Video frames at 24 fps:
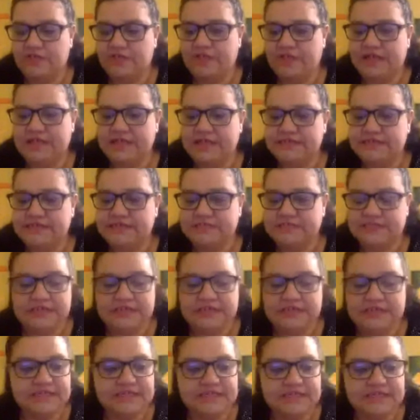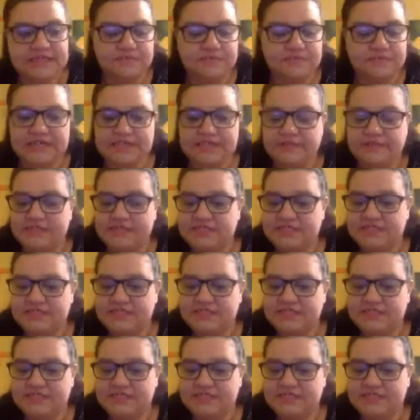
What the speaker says: everything is subjective.